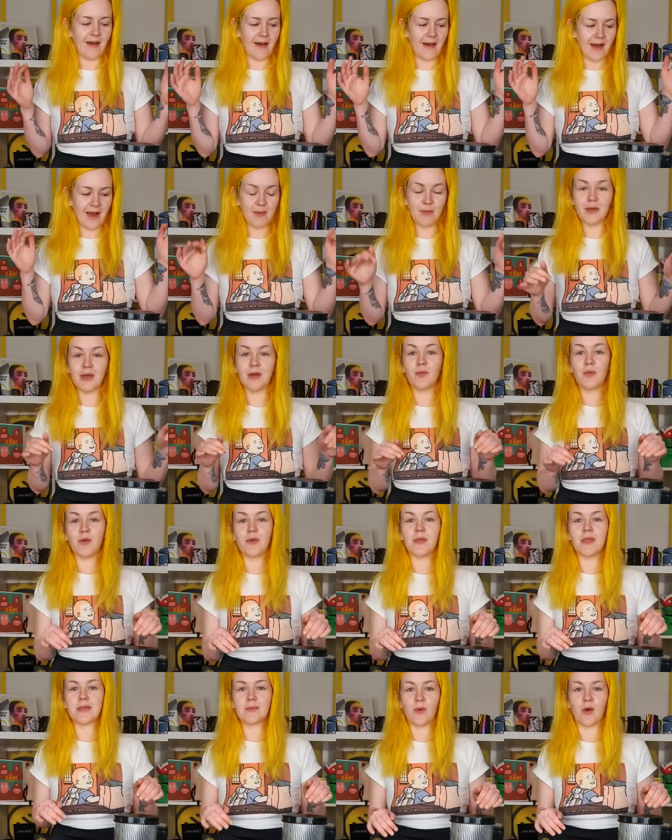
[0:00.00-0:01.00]
I'm gonna brew
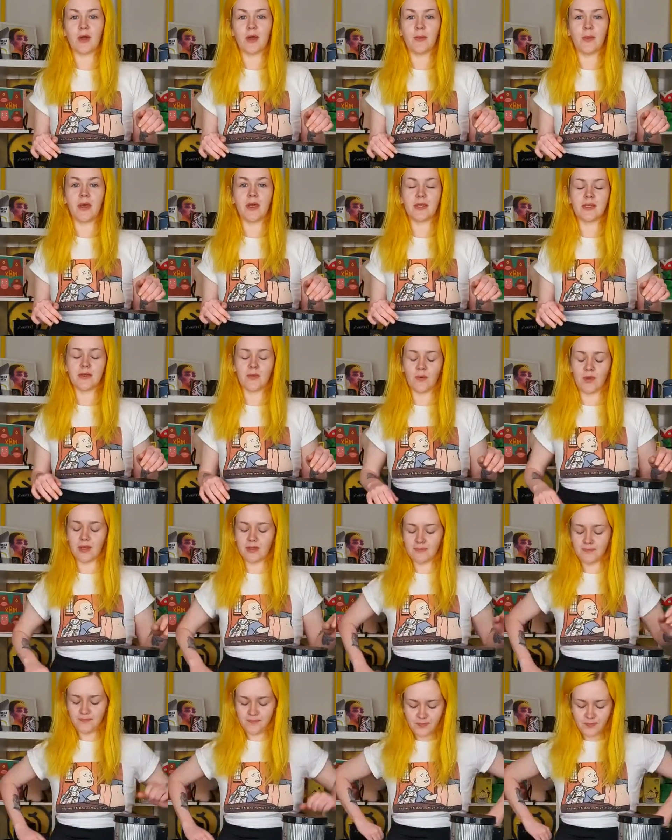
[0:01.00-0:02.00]
this Mocha Master
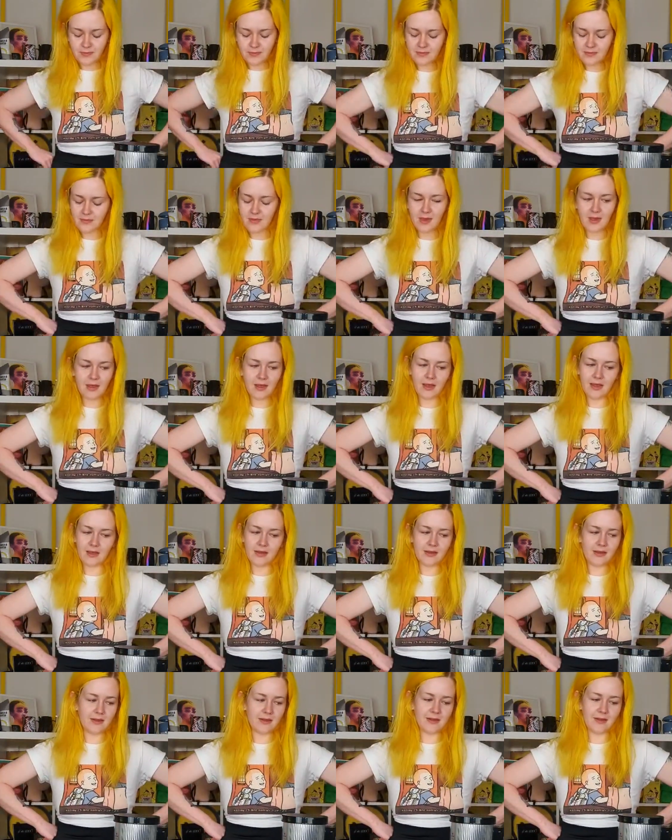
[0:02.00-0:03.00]
one,
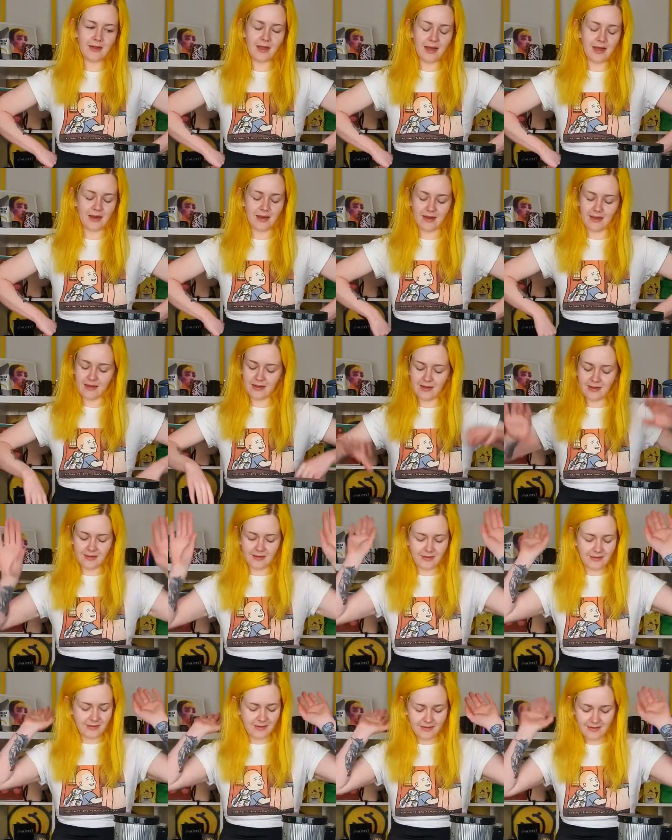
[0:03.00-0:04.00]
and like
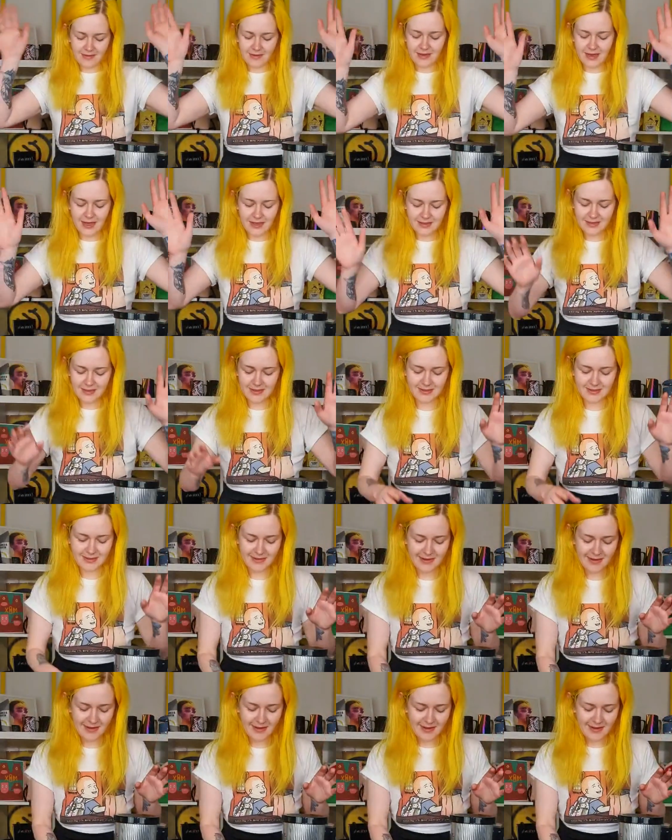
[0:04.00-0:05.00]
that's,
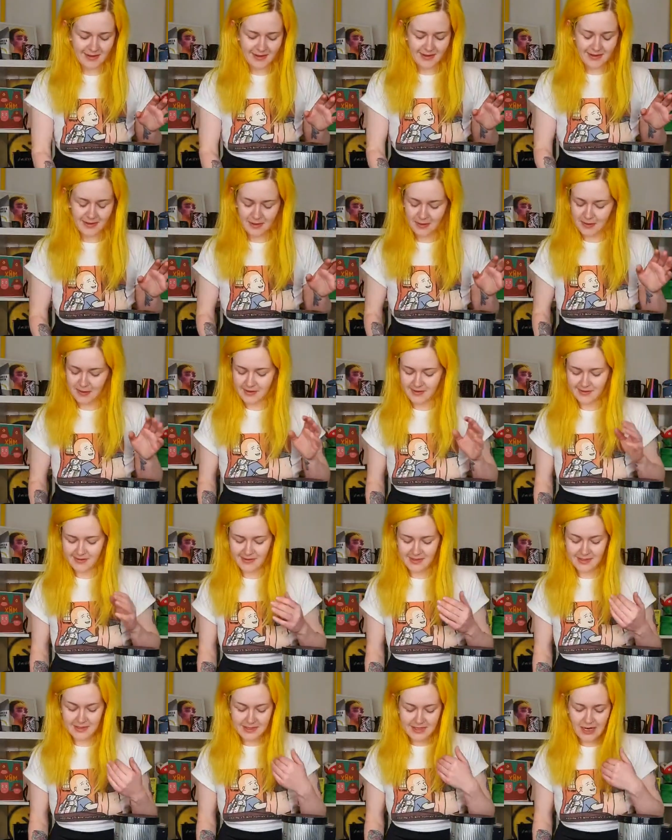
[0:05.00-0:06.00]
you know,
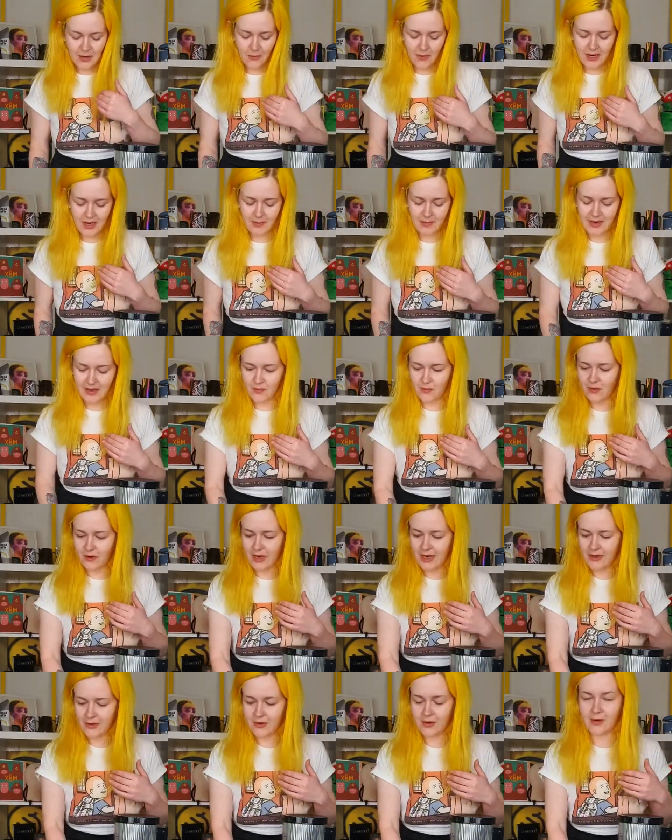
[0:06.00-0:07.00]
this is how I be and what
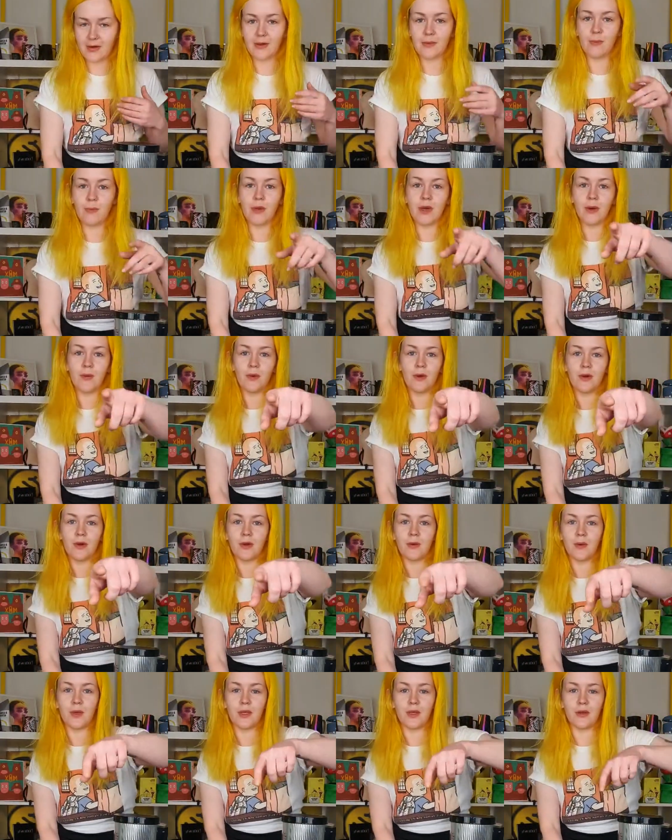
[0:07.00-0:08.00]
I do, but I want to
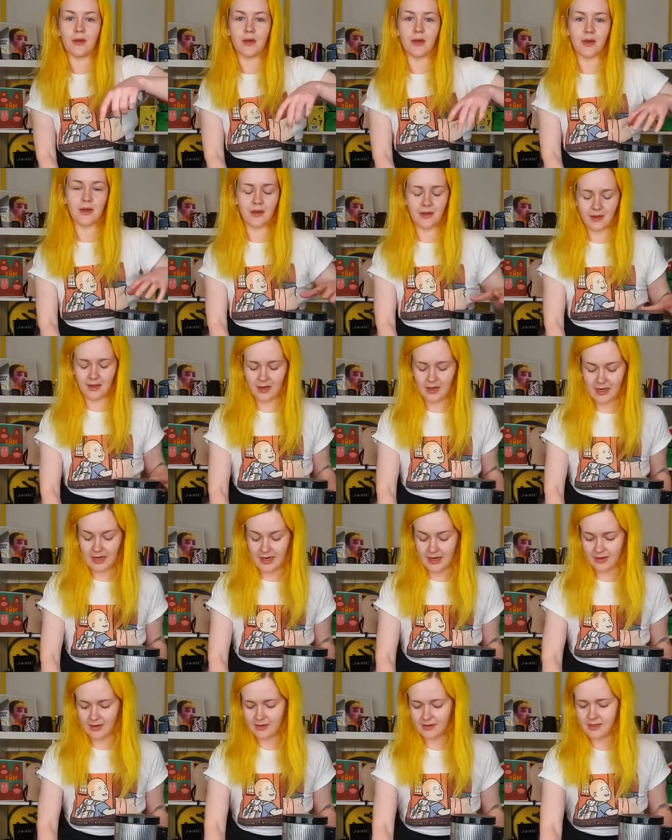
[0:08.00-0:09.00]
know what you do.
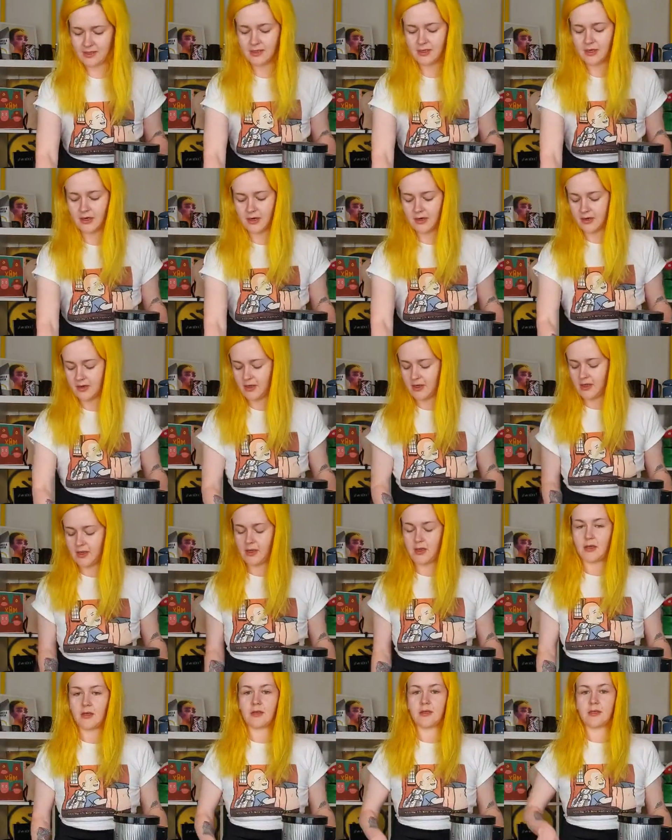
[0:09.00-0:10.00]
Okay, so
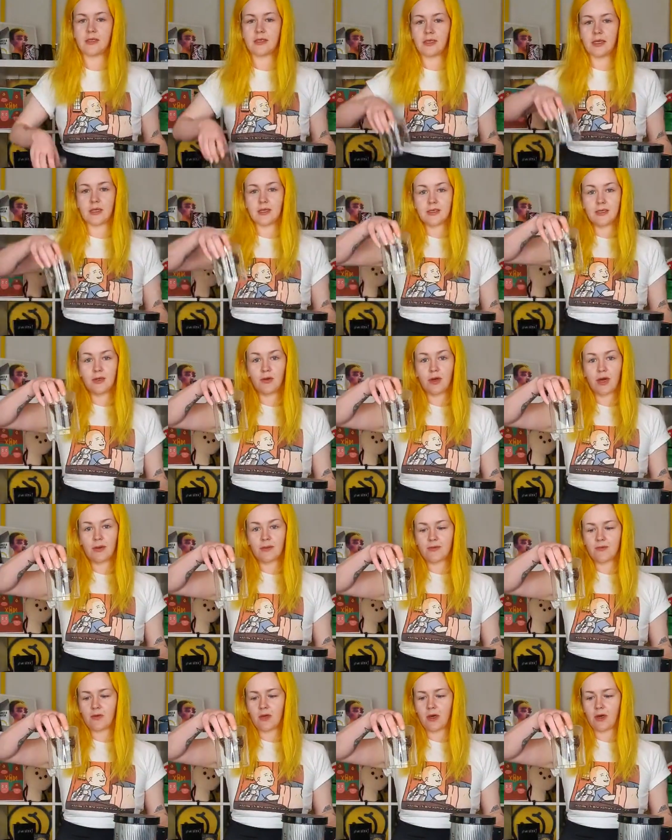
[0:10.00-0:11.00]
60 grams
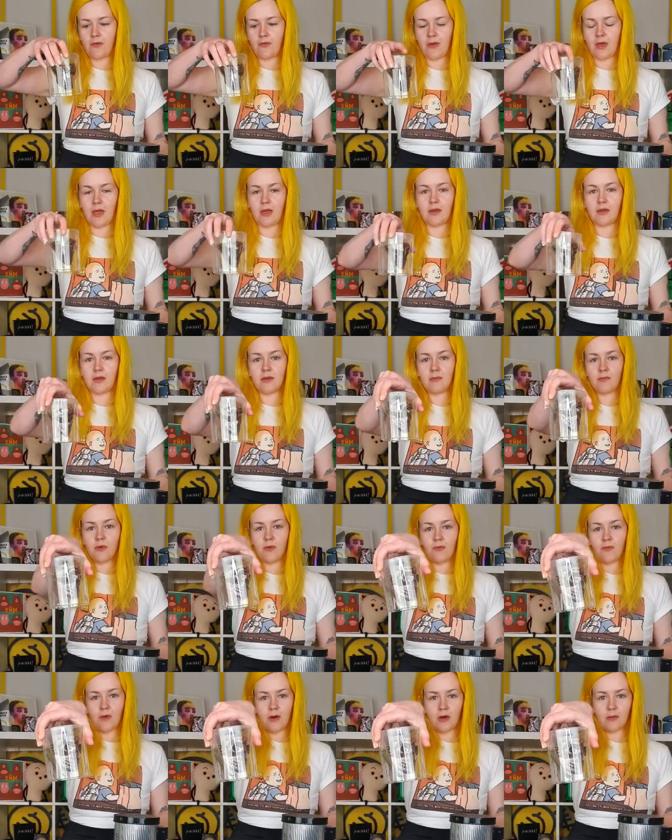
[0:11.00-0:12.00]
of coffee,
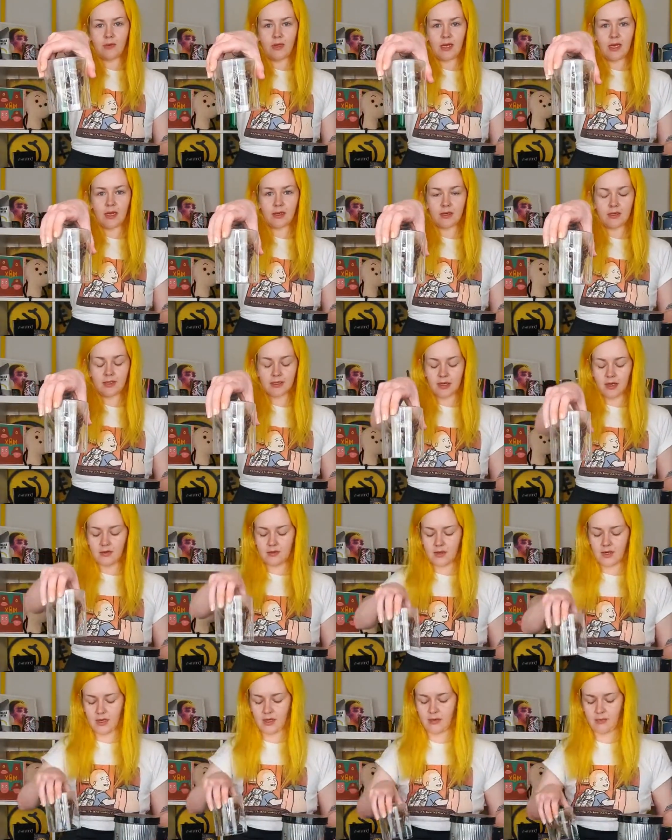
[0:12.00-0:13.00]
preferably in a skull
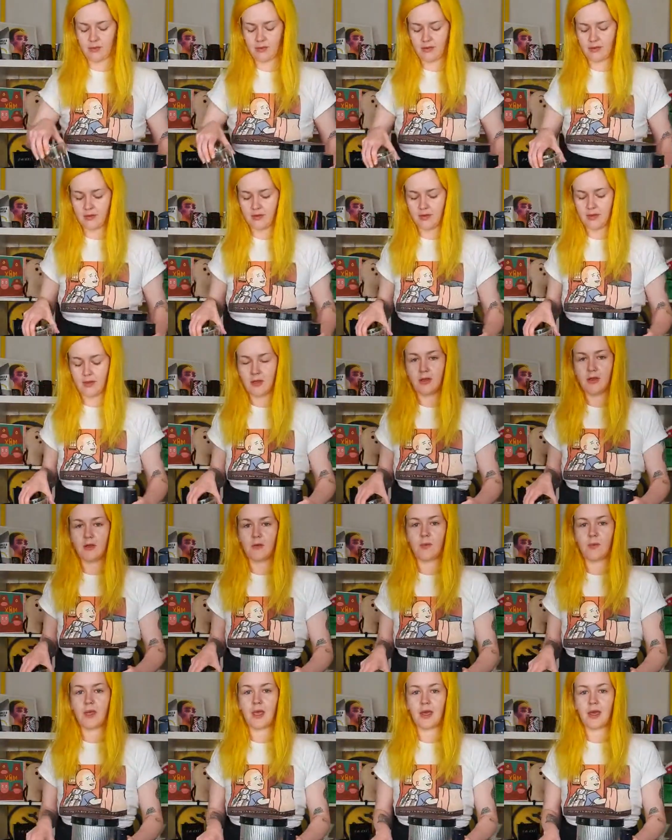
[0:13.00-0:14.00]
cup.
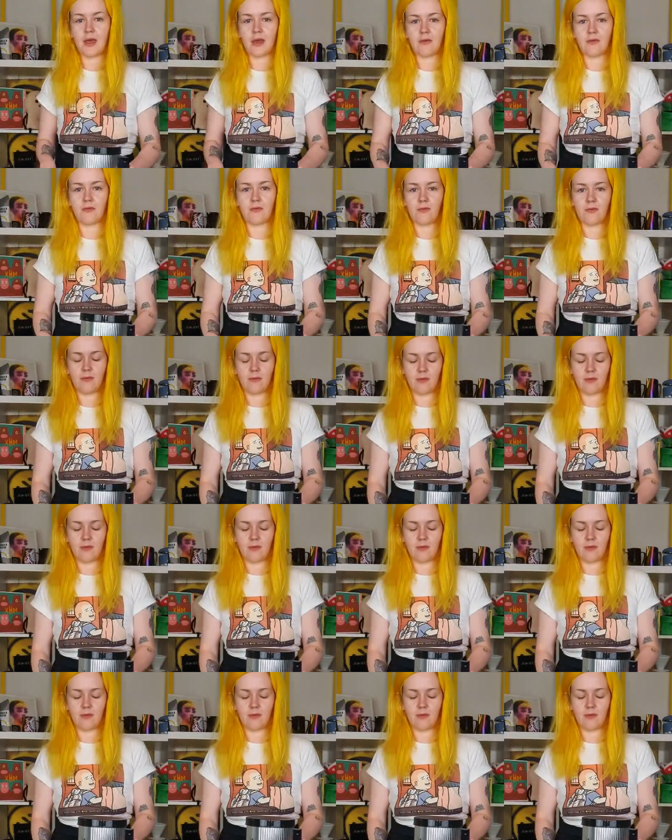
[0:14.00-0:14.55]
We have,